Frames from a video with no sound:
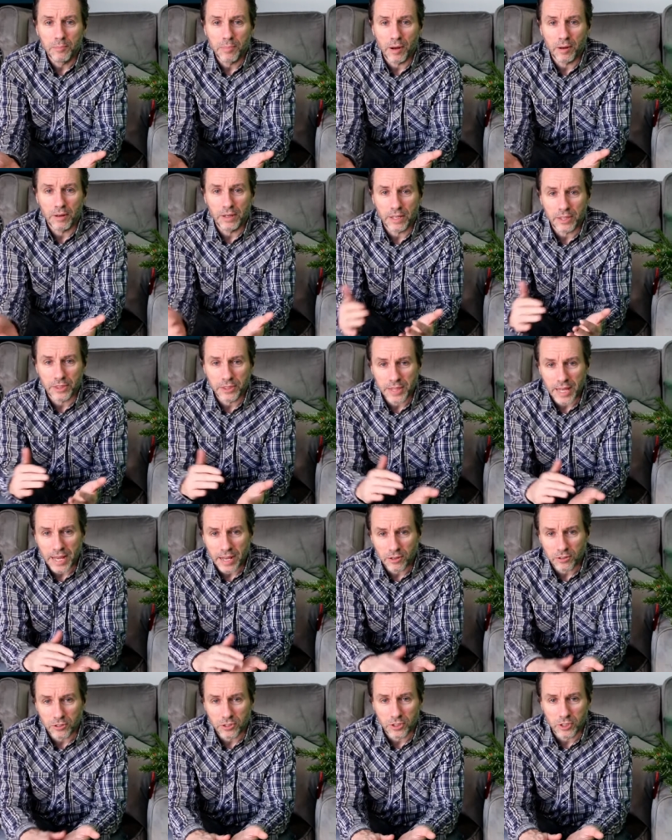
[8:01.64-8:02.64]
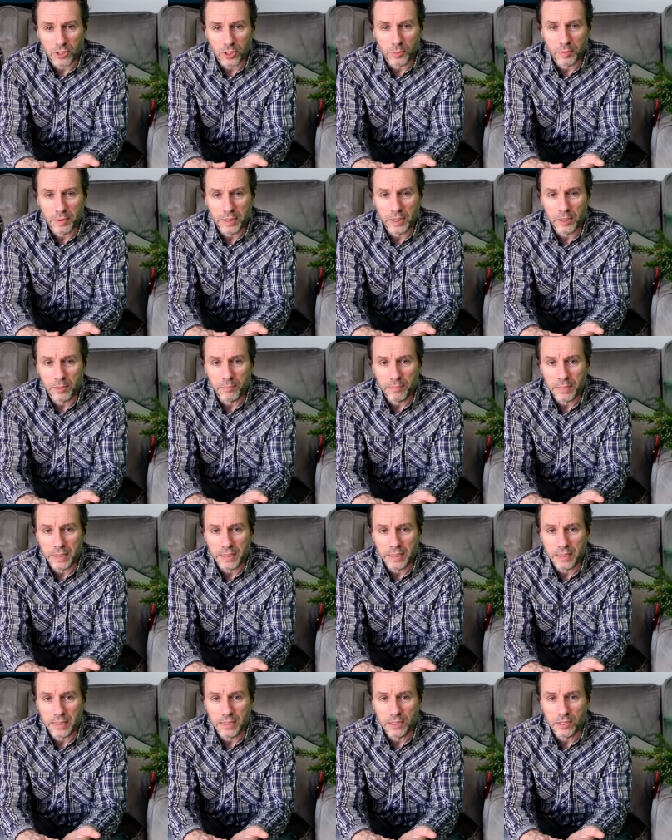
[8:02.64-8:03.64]
but only 1,000 are being
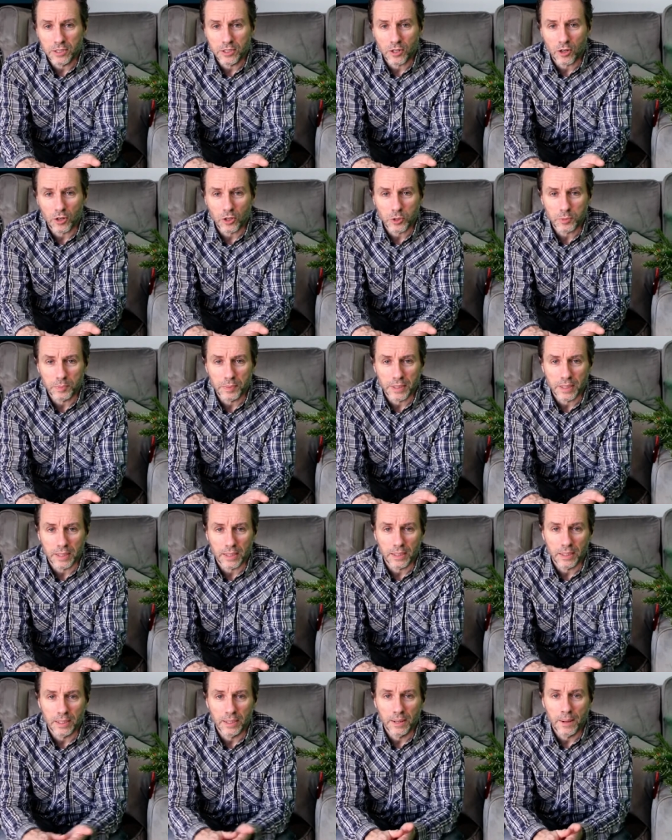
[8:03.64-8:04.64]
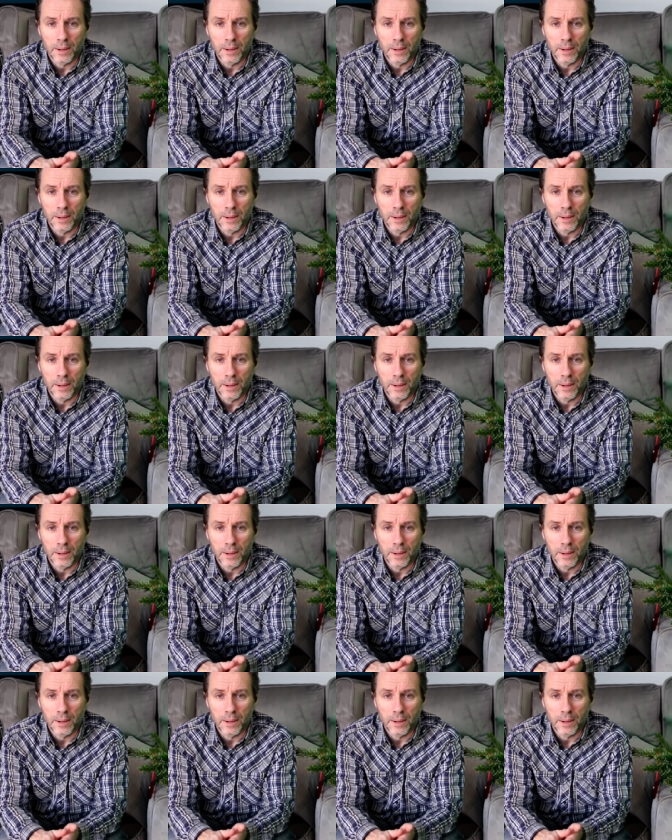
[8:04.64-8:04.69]
admitted to hospital.